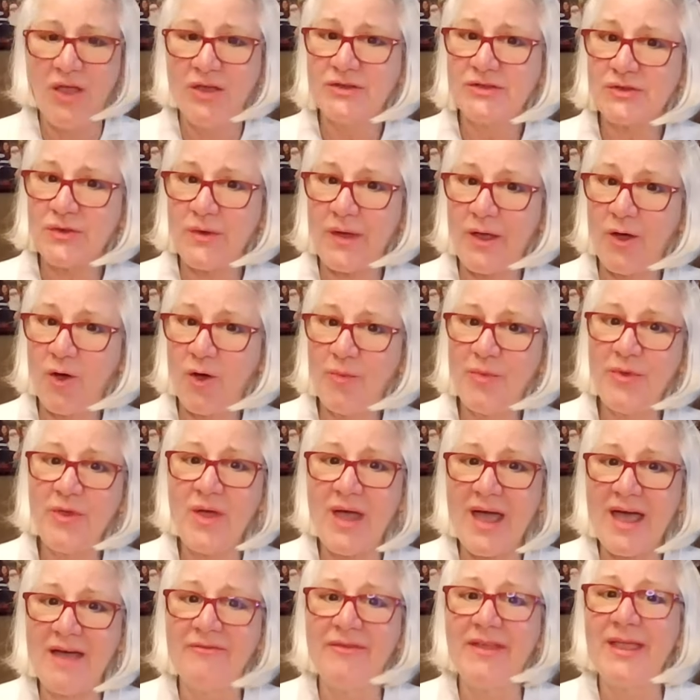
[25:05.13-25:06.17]
So I hope you
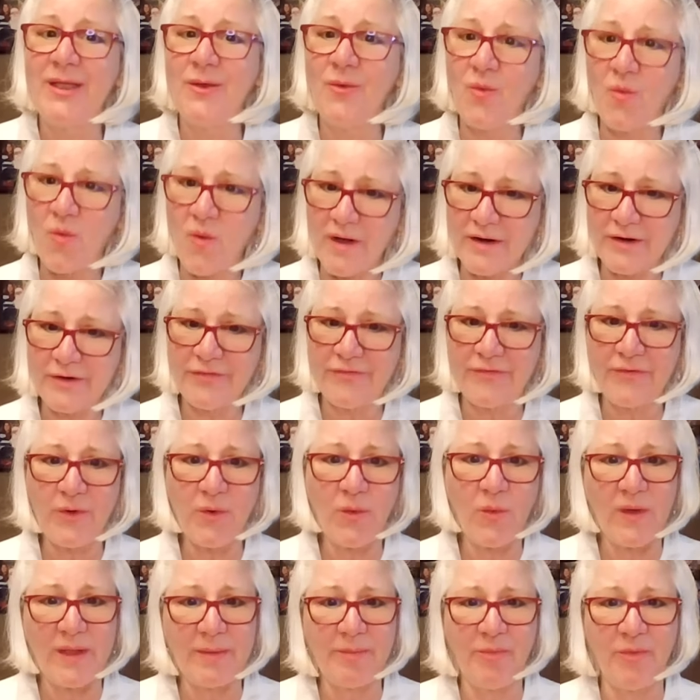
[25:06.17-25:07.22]
have a wonderful
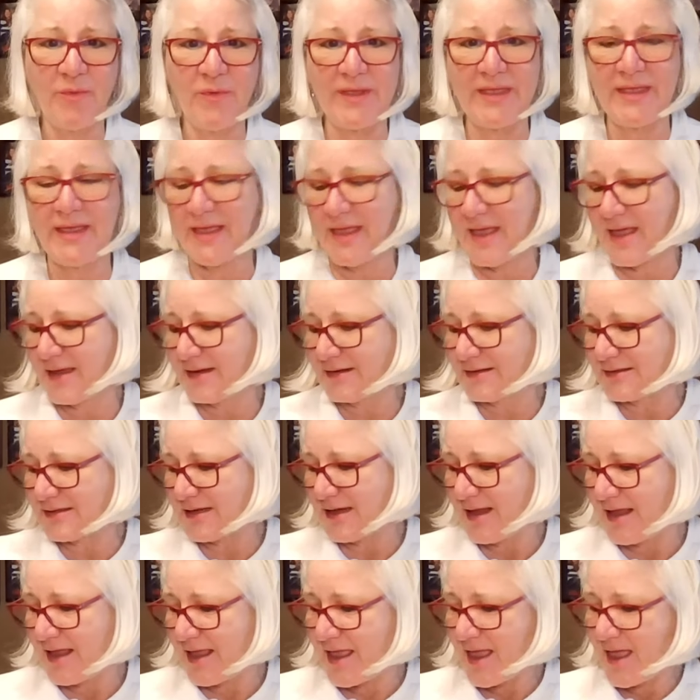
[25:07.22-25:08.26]
whip weekend,
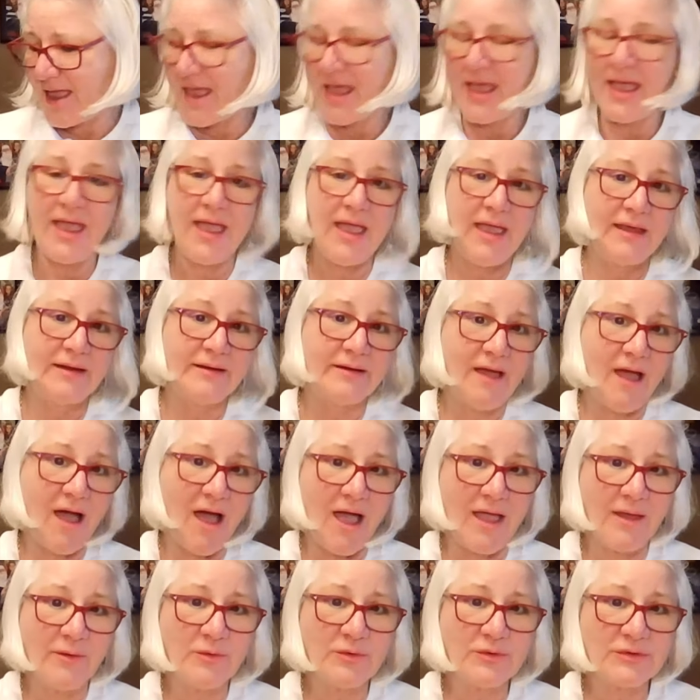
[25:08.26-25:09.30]
and
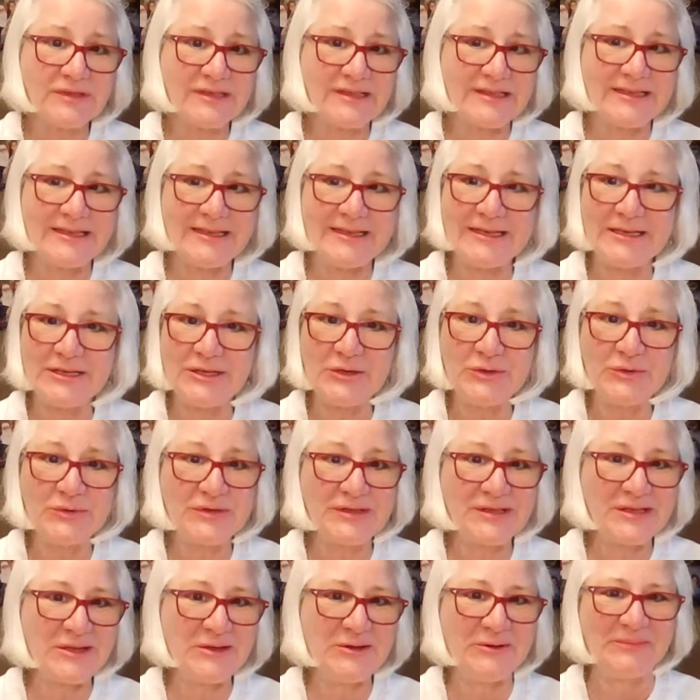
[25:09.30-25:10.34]
I will see you
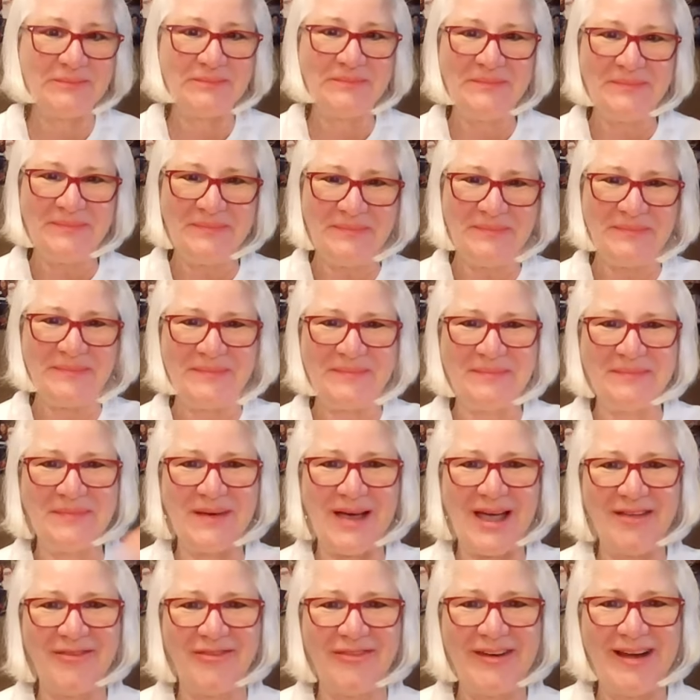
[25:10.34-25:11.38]
soon.
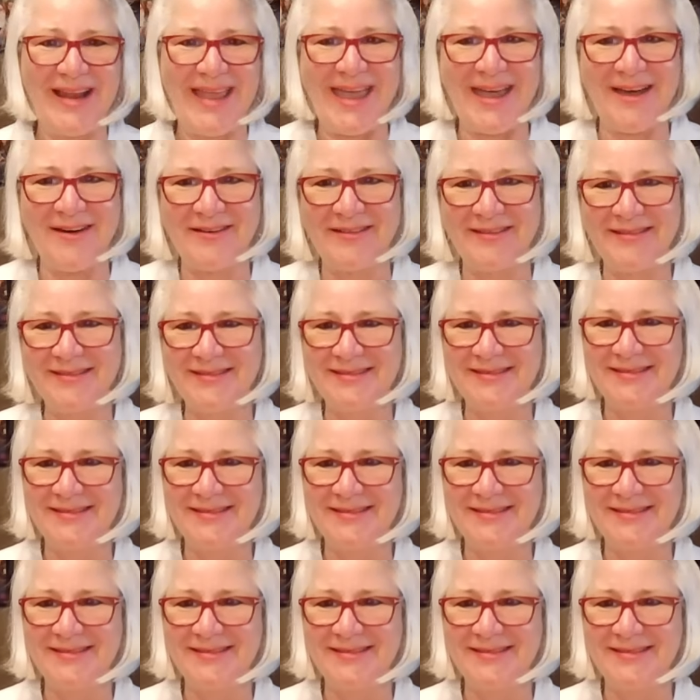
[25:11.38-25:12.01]
Bye for now.